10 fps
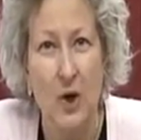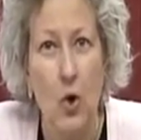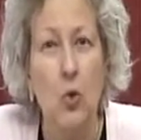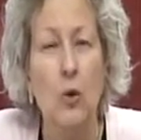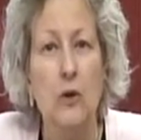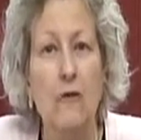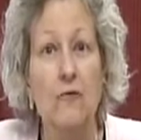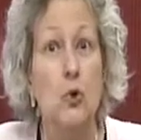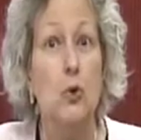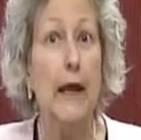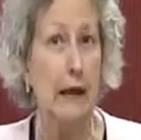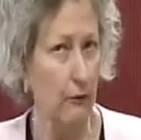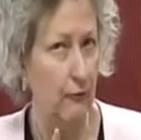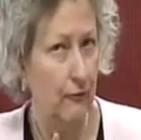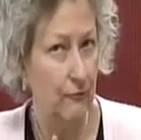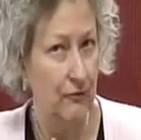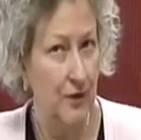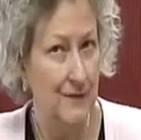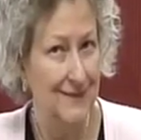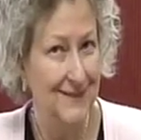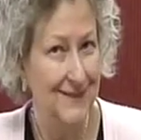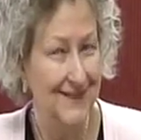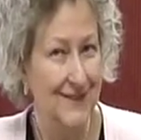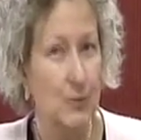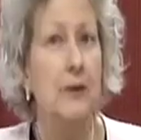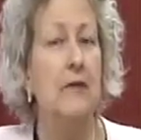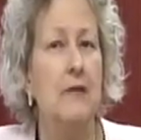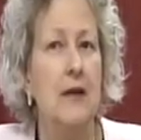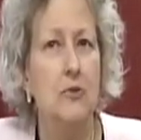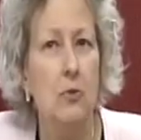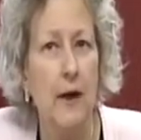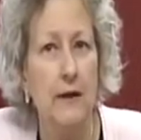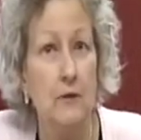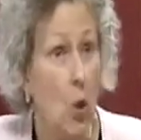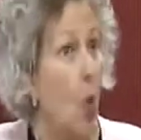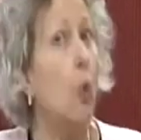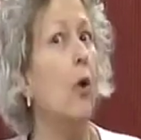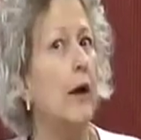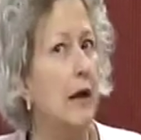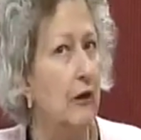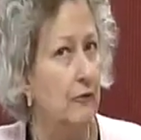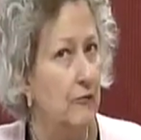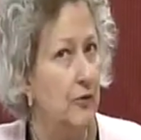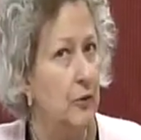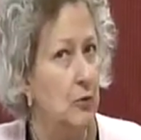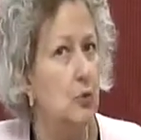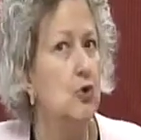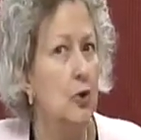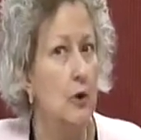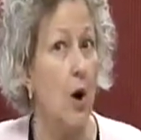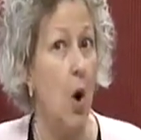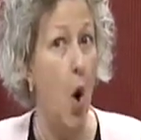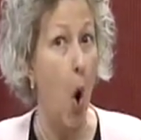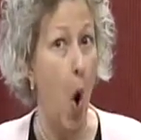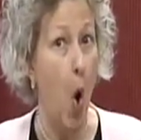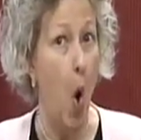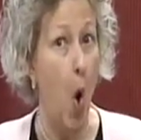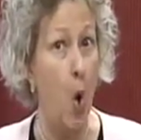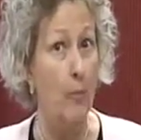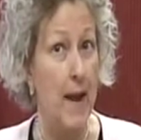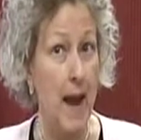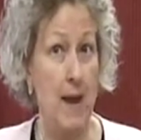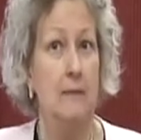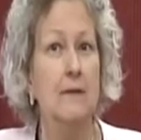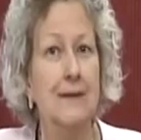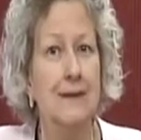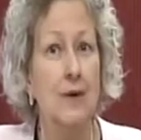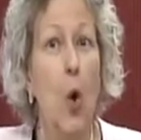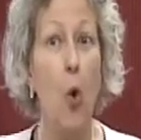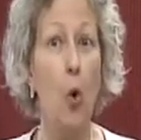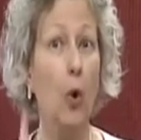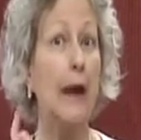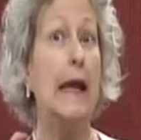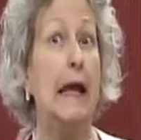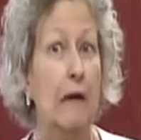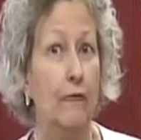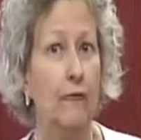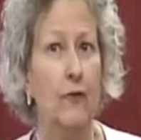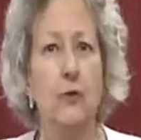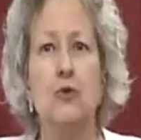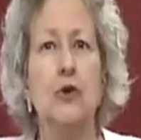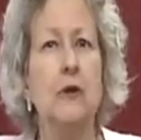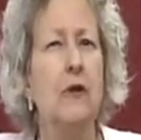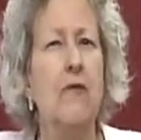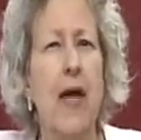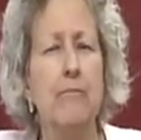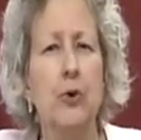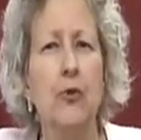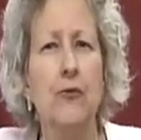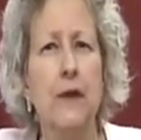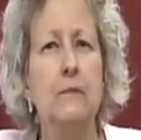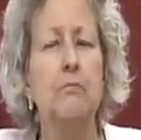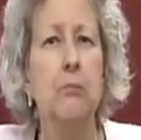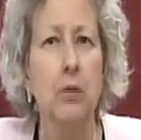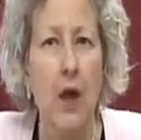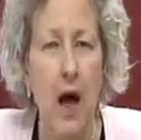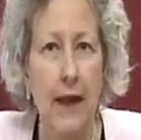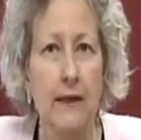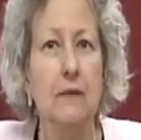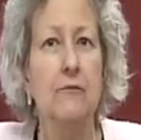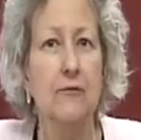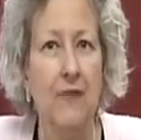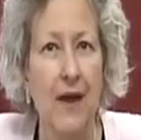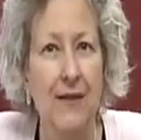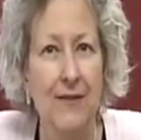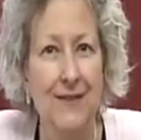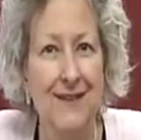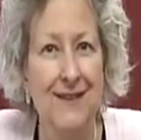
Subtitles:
who will love you if you get things right, or if you should obey, or if you should give that perfect blind faith.